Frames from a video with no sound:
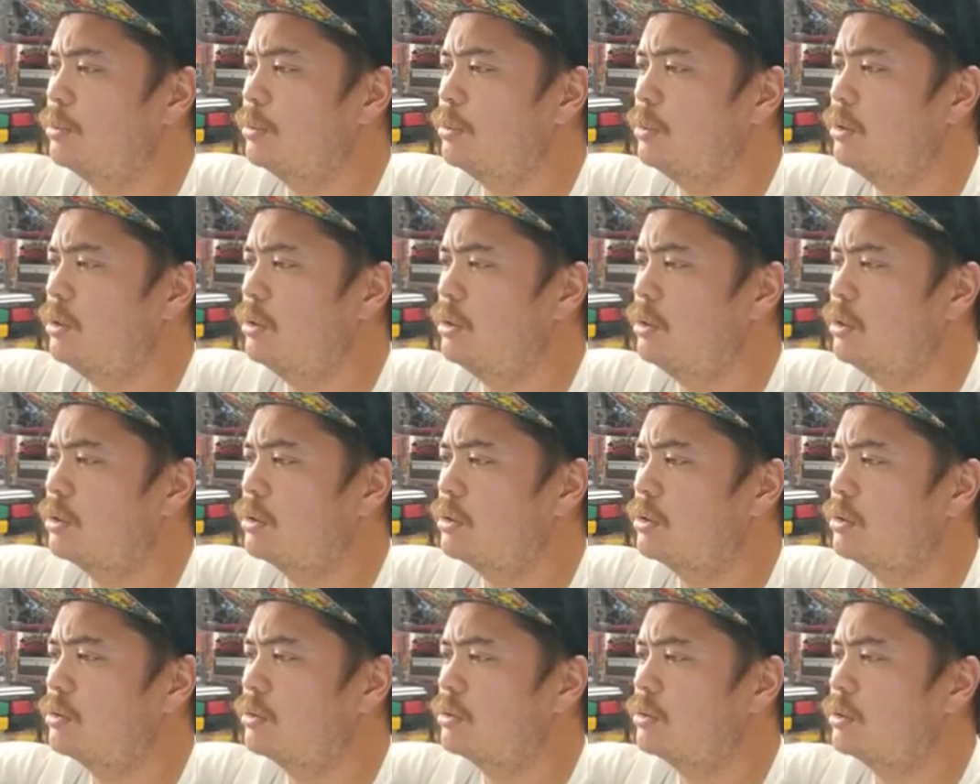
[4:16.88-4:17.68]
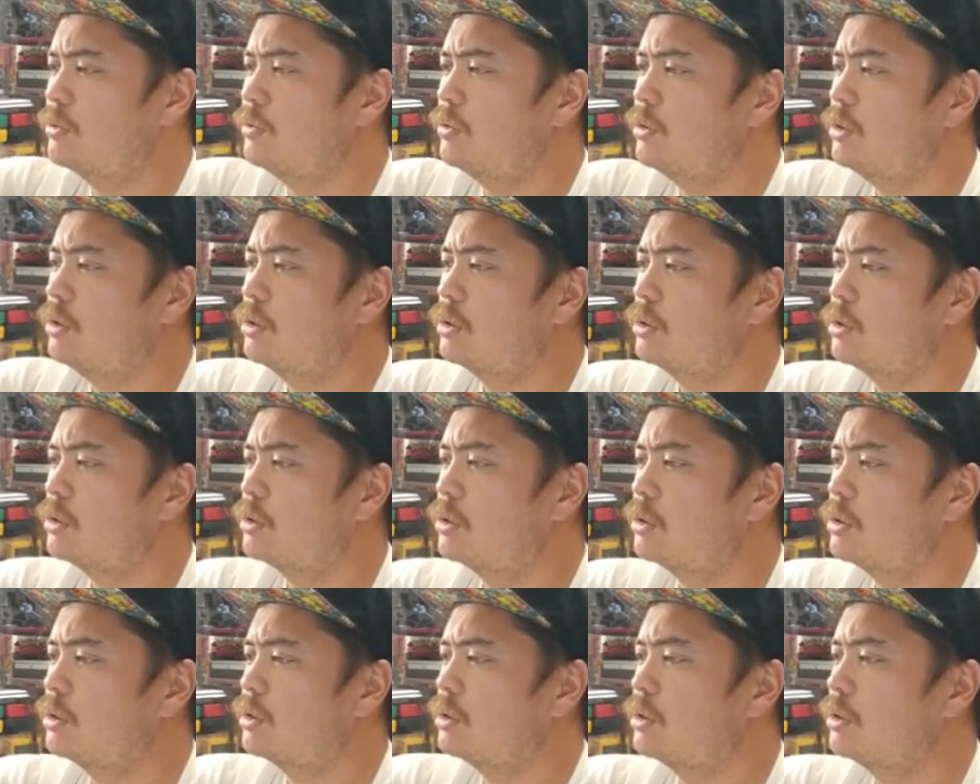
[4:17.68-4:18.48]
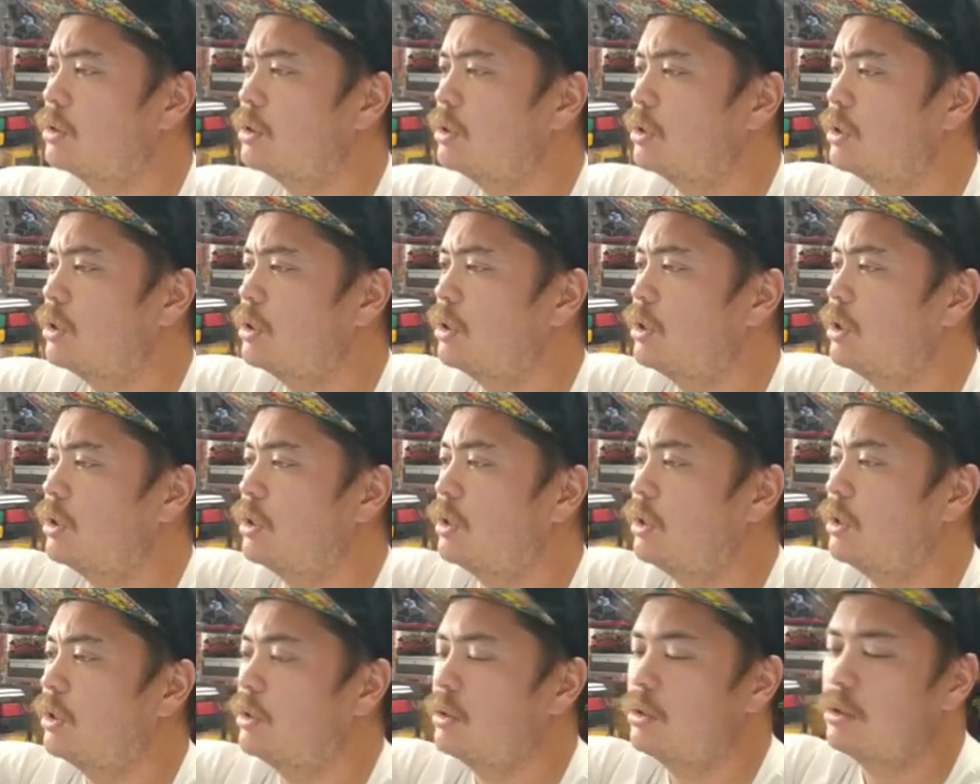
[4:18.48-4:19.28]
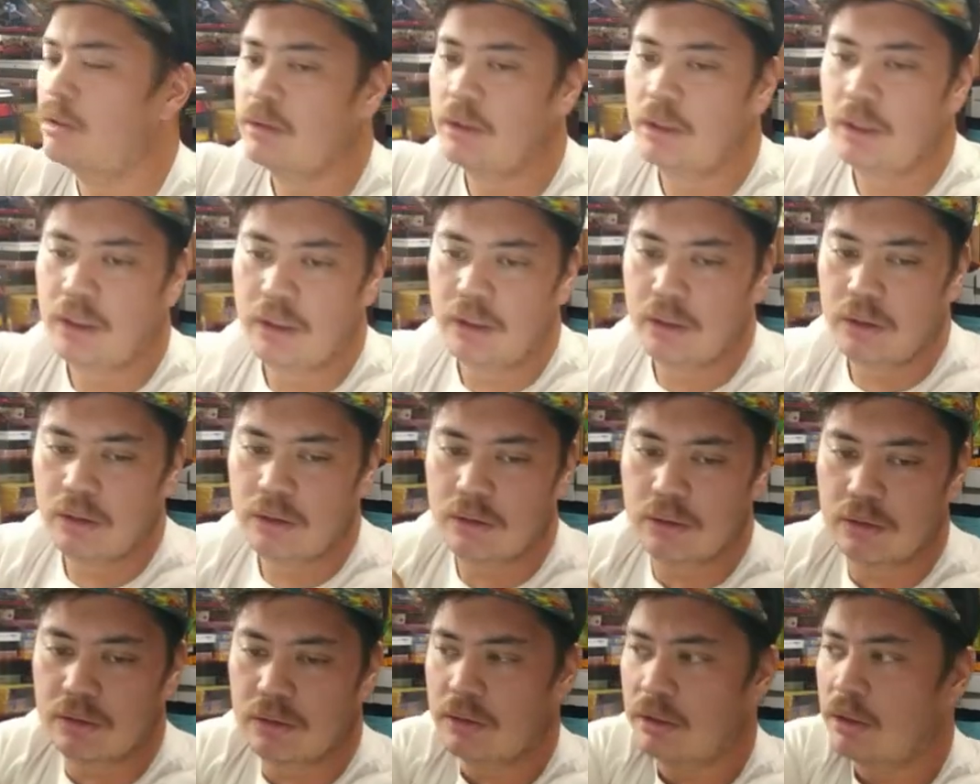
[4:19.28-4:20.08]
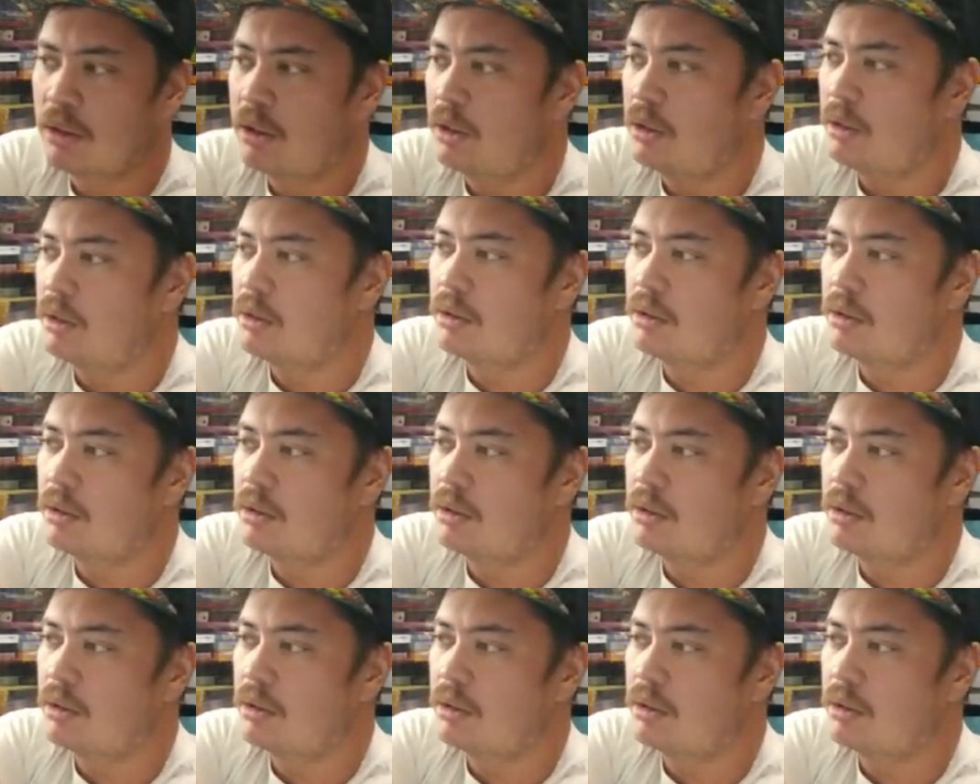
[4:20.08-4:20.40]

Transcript: Dribbler? That is...